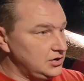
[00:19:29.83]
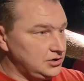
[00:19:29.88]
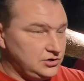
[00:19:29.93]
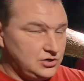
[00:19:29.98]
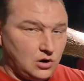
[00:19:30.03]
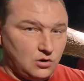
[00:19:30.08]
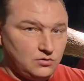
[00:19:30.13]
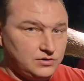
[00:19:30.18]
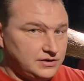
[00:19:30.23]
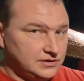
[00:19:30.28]

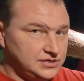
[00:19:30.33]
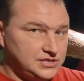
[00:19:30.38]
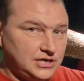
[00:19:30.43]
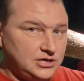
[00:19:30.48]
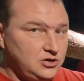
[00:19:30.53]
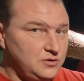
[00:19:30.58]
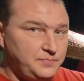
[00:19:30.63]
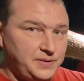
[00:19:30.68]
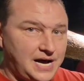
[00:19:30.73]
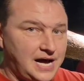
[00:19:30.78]
don't
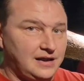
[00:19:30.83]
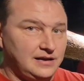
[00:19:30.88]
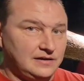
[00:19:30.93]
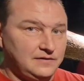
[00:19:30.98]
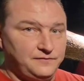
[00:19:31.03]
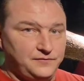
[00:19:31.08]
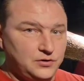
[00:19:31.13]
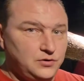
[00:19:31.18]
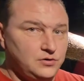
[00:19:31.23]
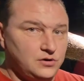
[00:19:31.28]
continue piling
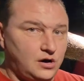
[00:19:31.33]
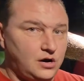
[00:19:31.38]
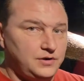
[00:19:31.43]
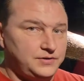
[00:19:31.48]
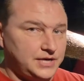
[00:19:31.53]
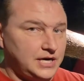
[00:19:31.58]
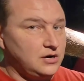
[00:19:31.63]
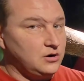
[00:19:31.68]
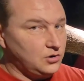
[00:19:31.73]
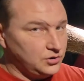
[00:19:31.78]
food on
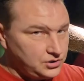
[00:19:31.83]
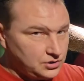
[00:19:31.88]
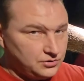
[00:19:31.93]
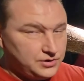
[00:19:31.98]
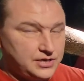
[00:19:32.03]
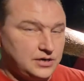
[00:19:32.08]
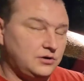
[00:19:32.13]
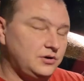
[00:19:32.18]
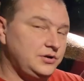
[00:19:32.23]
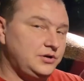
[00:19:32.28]
there or you'll
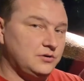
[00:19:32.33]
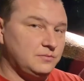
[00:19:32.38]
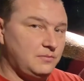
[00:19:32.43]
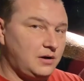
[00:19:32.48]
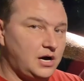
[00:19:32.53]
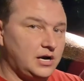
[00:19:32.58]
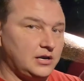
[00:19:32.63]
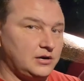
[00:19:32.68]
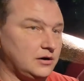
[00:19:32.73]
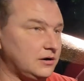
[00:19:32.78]
kill your
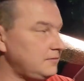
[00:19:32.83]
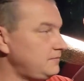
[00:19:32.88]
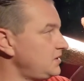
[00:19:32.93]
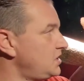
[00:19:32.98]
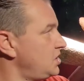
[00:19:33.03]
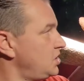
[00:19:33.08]
monitor.